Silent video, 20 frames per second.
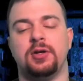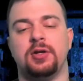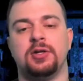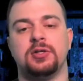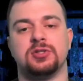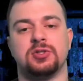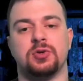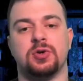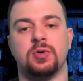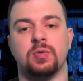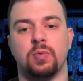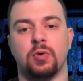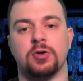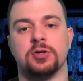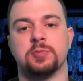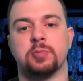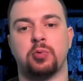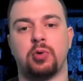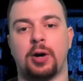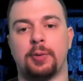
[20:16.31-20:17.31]
so it works
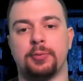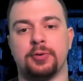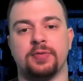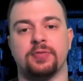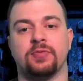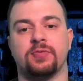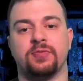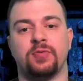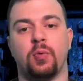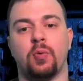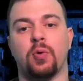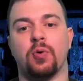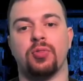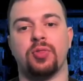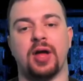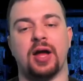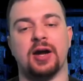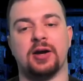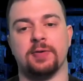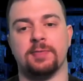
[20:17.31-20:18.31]
properly for
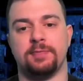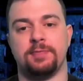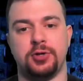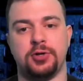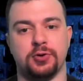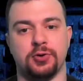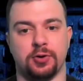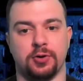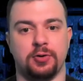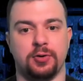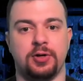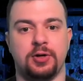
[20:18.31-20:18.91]
that computer